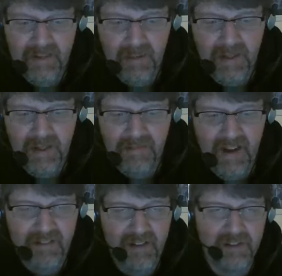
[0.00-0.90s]
away
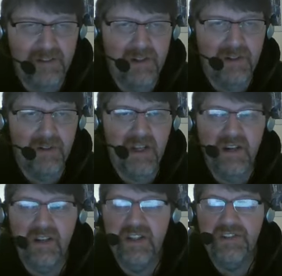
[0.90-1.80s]
5 years ago.
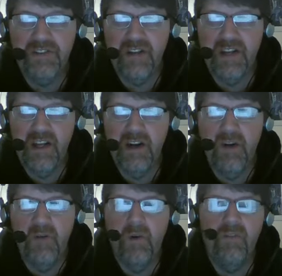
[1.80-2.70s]
It's just like,
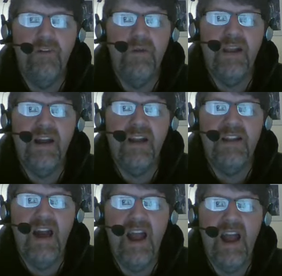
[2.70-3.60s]
what would it be like
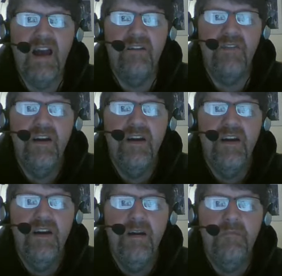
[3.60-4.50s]
to have
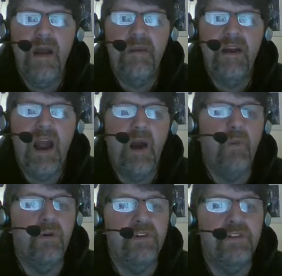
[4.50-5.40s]
maybe an
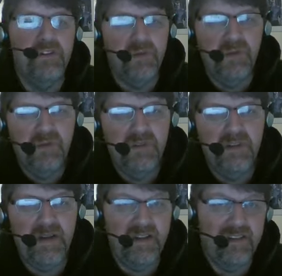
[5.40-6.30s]
hour or two
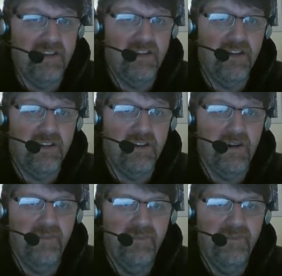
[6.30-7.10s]
to be able to sit and talk to her.